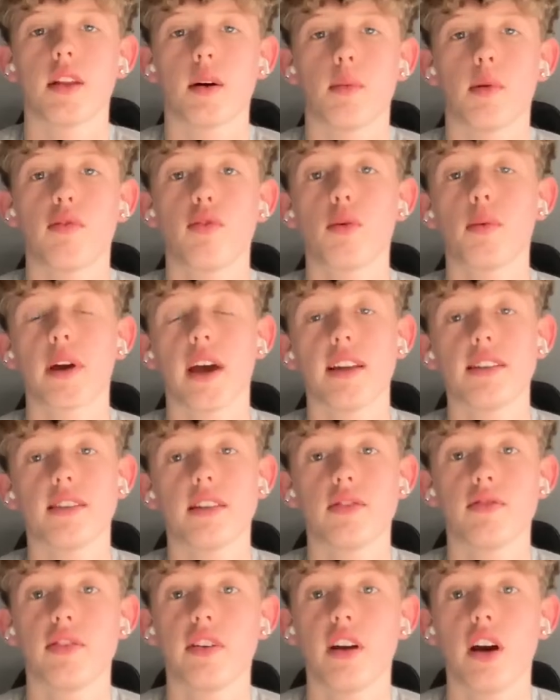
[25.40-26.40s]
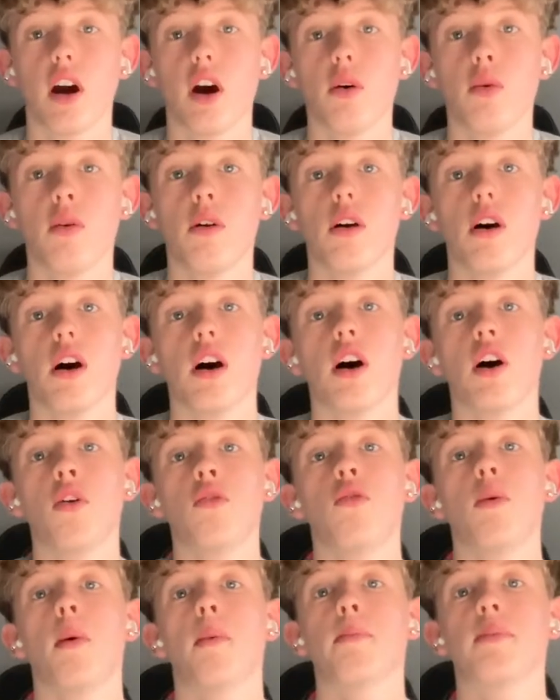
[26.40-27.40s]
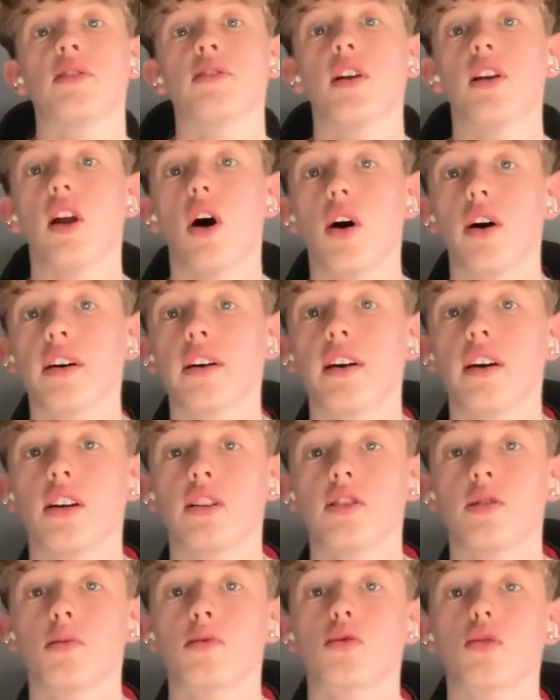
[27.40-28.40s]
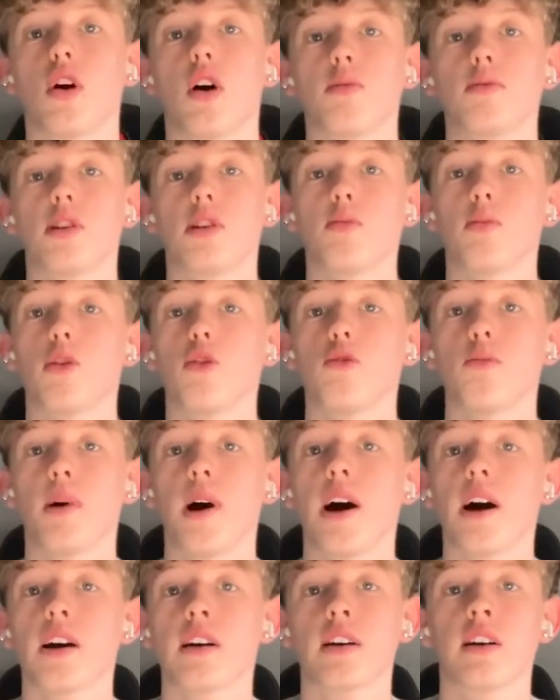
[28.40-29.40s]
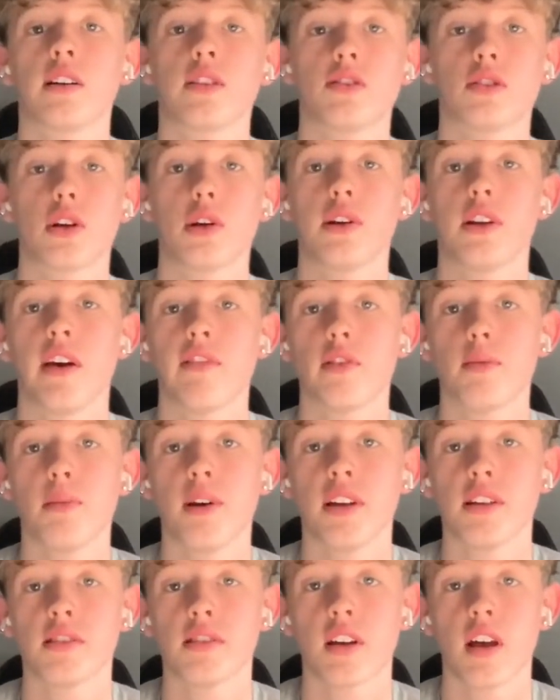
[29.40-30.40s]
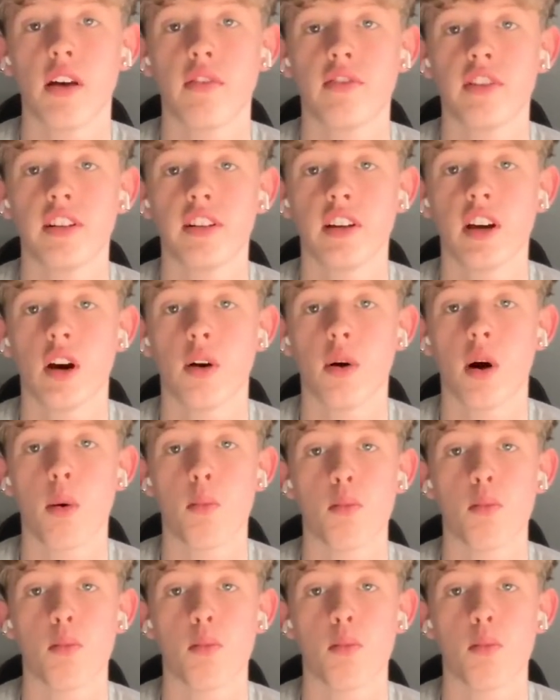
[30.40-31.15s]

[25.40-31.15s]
Before we get into this video, remember to like and subscribe to the Wolf Pack so you never miss a video on